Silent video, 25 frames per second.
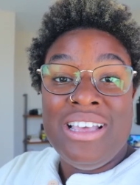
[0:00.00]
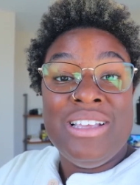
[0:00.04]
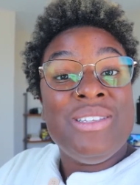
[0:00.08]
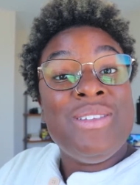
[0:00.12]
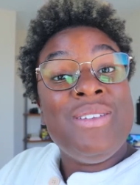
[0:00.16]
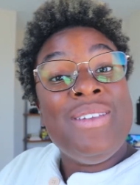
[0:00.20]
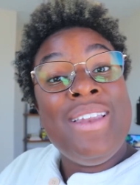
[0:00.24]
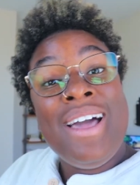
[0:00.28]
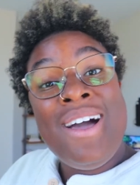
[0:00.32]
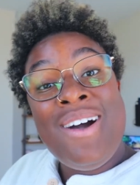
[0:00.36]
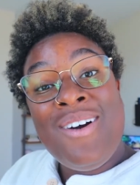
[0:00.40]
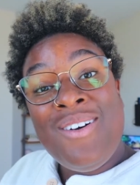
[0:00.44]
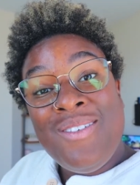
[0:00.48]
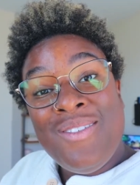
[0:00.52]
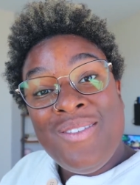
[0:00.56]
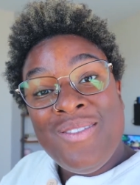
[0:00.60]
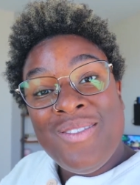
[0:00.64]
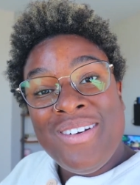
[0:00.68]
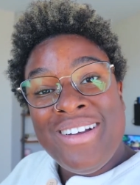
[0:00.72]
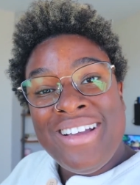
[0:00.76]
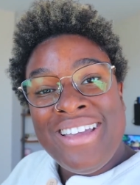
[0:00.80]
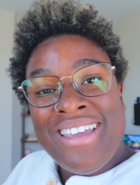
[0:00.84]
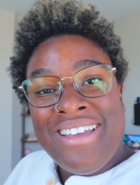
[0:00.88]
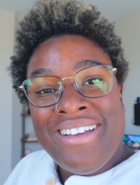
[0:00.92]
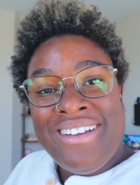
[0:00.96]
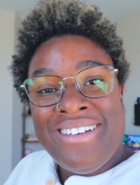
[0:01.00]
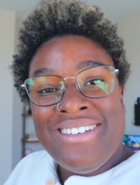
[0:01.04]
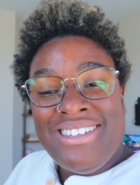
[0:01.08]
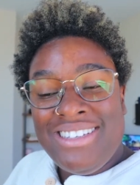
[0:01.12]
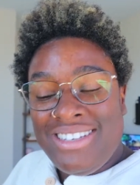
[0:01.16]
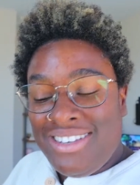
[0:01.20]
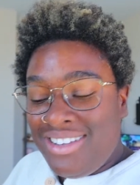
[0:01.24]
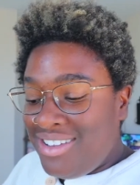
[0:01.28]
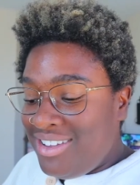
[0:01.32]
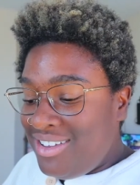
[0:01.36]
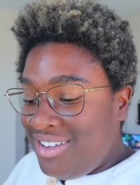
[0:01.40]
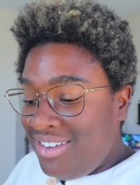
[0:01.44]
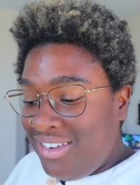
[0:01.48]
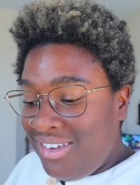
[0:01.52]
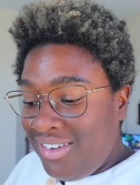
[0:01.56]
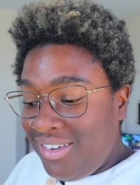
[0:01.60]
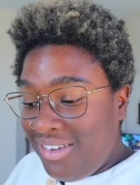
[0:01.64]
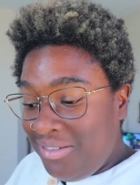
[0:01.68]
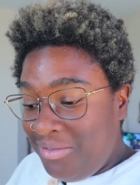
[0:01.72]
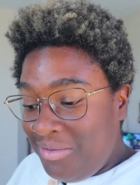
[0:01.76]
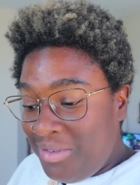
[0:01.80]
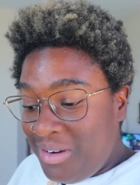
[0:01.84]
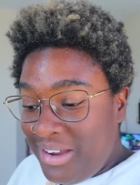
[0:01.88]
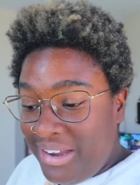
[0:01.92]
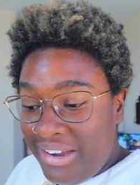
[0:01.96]
So now we're here
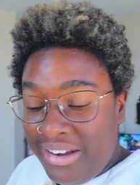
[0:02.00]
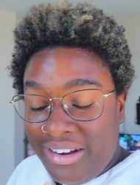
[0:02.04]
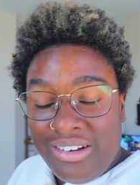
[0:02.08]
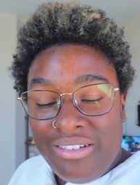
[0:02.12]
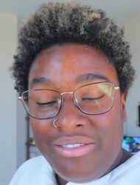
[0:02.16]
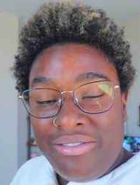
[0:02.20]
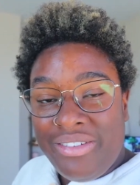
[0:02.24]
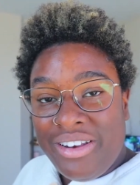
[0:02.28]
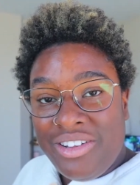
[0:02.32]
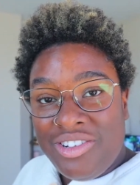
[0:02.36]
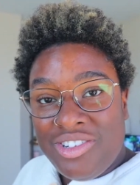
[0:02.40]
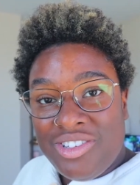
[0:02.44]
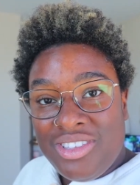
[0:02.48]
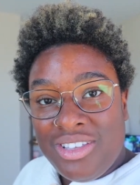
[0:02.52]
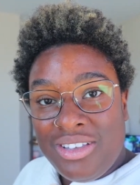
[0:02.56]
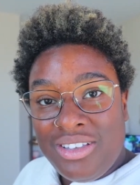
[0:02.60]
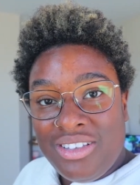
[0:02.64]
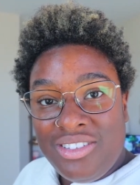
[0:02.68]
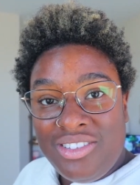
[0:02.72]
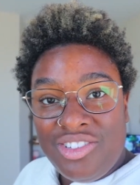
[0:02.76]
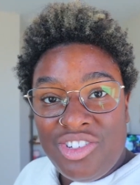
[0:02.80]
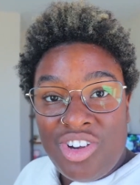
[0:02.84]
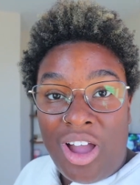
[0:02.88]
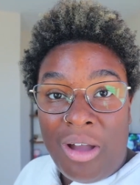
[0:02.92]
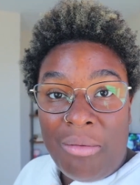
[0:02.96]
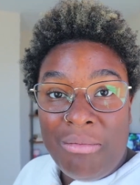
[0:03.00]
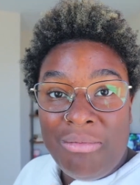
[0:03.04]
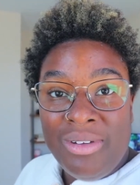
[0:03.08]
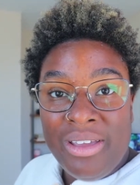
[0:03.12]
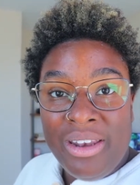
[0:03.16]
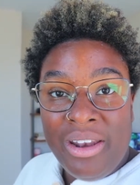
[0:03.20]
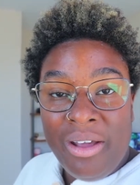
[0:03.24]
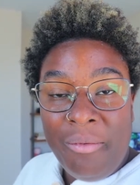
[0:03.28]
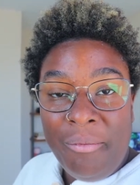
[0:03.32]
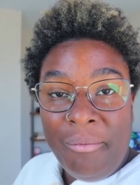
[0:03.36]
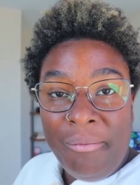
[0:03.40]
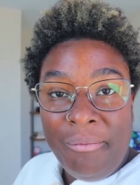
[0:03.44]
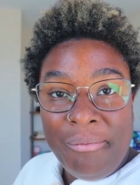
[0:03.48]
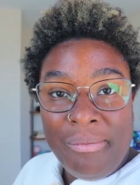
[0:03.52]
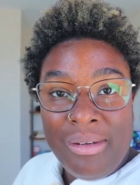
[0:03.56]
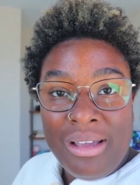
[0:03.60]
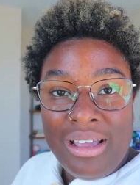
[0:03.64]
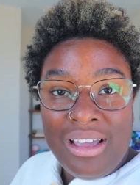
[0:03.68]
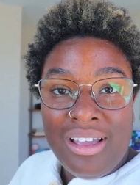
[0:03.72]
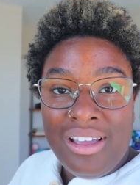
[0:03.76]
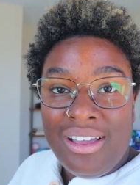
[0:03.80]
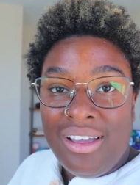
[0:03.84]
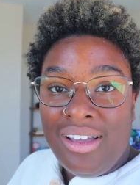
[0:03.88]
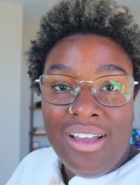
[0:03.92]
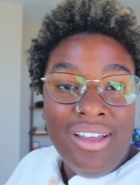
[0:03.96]
to finish the job, you know?
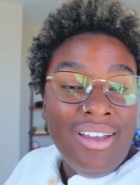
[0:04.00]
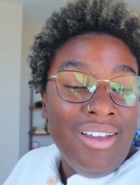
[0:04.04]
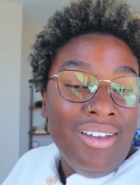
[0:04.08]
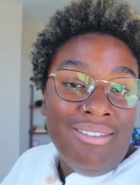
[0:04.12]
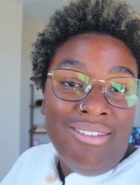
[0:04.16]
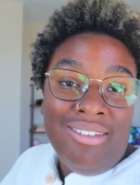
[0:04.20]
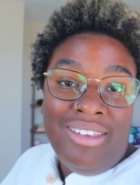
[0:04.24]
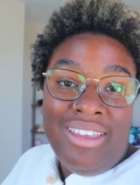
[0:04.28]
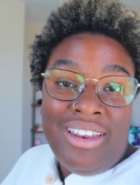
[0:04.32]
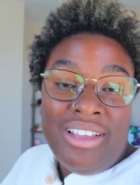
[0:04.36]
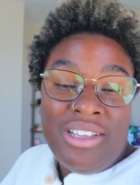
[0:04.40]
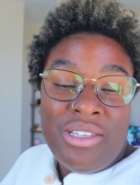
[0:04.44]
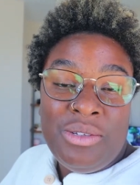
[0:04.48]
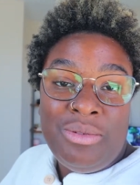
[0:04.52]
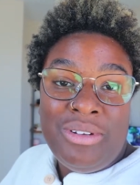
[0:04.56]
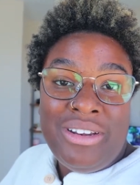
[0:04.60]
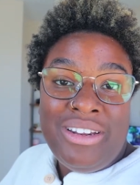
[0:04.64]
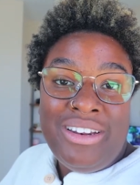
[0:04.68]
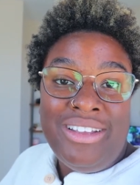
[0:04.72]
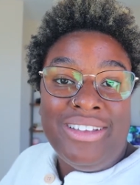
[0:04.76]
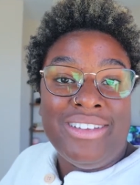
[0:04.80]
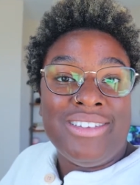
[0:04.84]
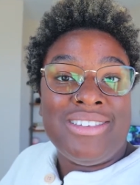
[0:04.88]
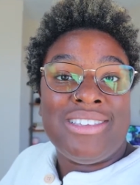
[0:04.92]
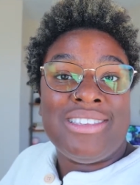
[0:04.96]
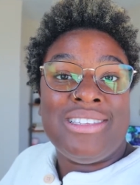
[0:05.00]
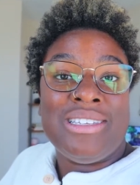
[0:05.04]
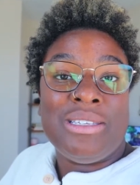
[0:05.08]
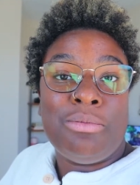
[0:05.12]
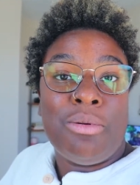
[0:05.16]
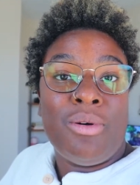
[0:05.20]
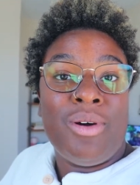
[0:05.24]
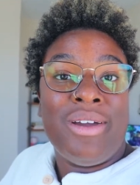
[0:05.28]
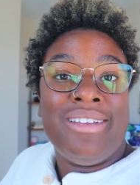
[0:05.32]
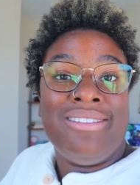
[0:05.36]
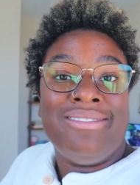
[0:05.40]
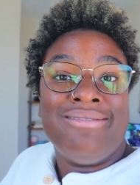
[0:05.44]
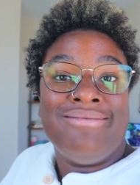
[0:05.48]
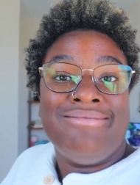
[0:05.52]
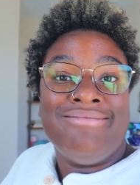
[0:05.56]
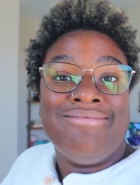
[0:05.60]
It is what it is at this point.